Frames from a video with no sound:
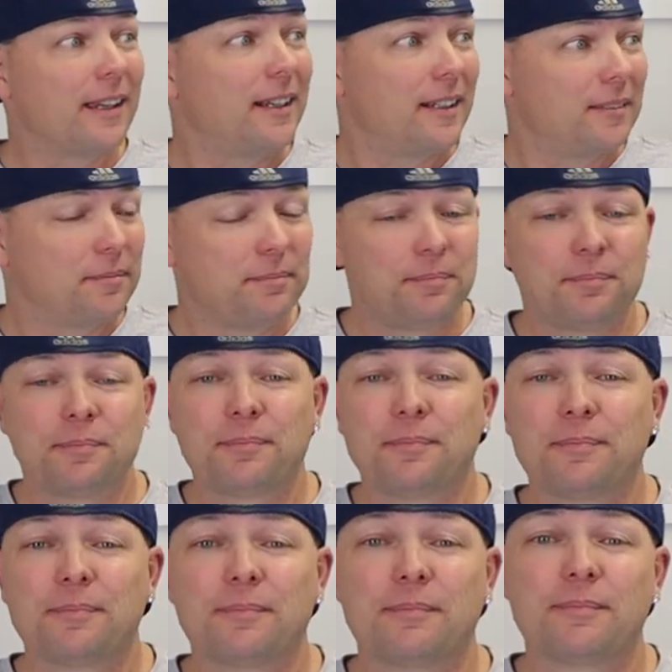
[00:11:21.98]

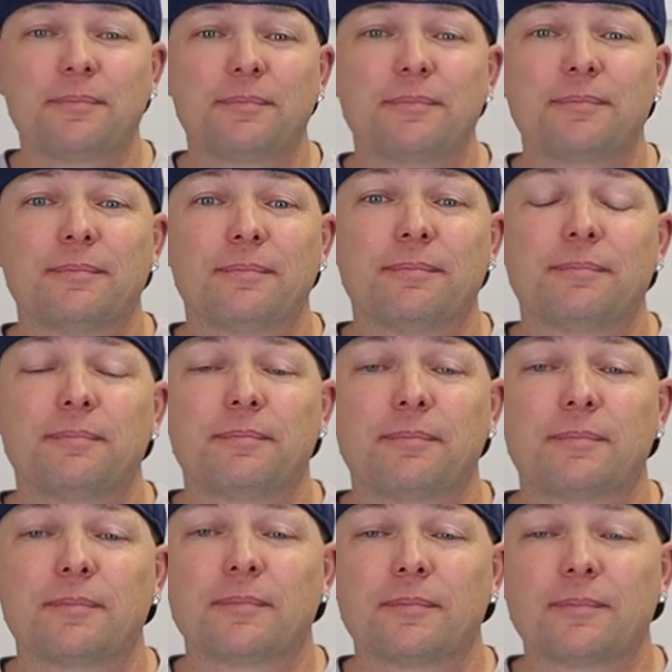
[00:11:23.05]

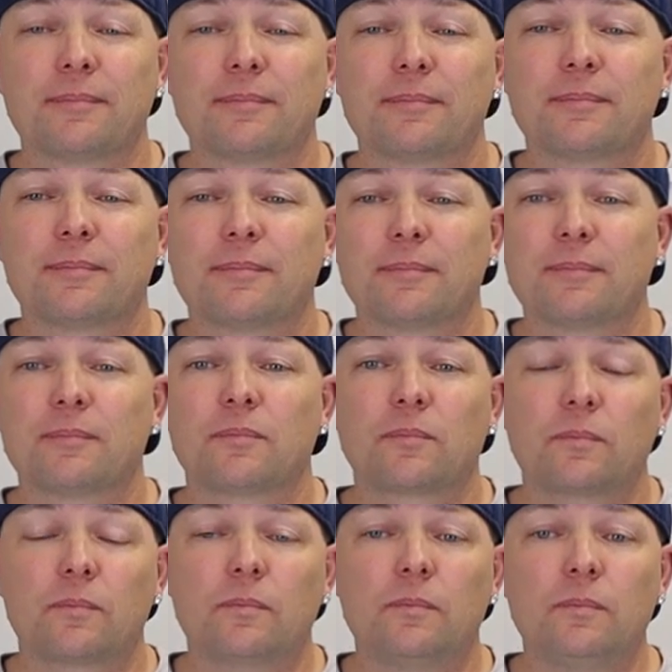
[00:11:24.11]

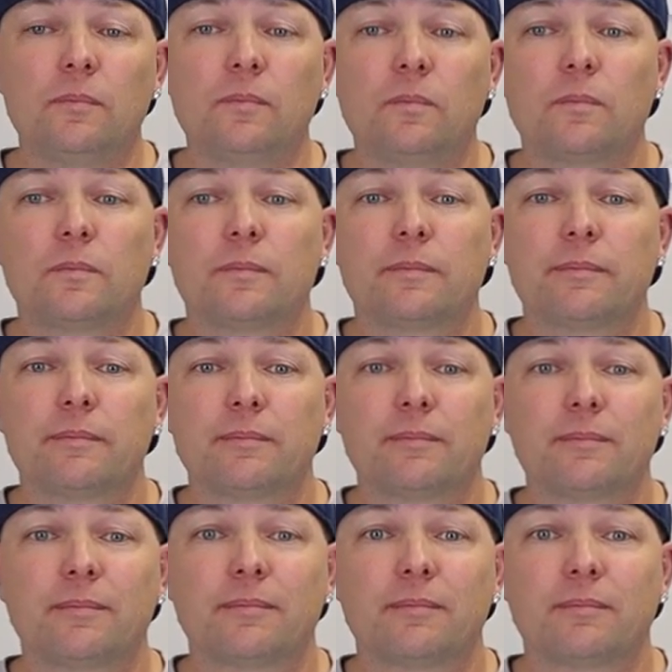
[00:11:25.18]

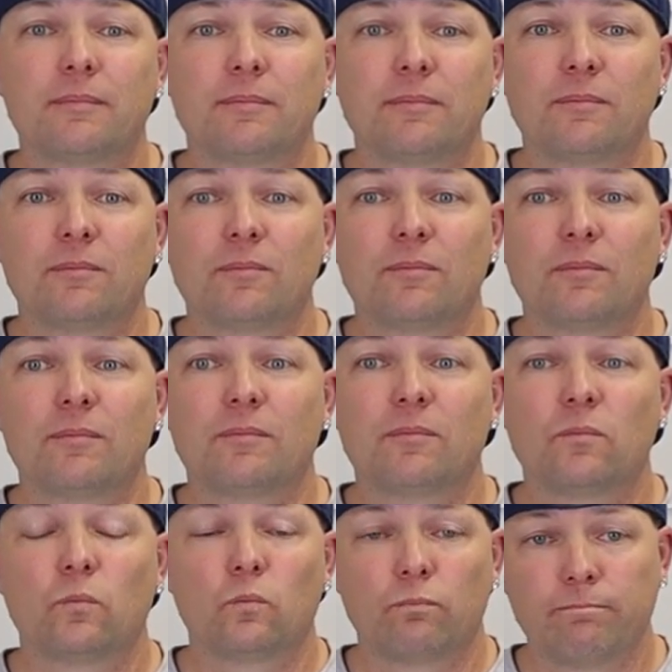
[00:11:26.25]

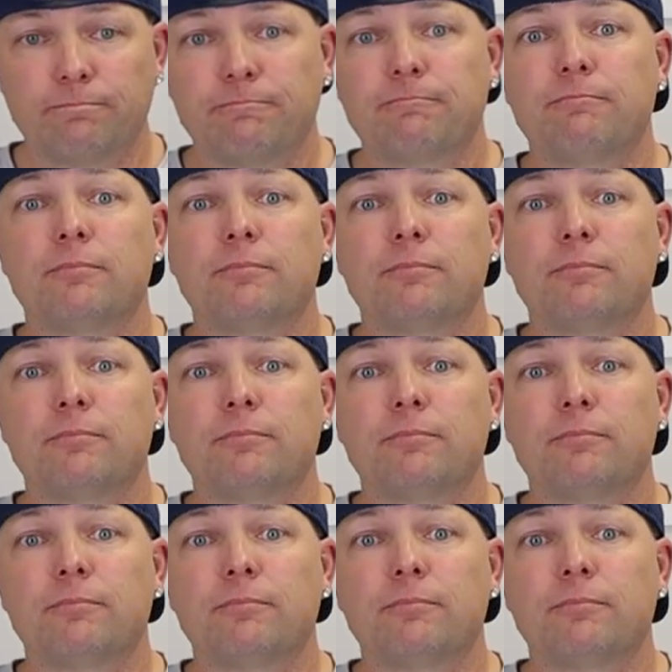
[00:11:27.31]
[no speech]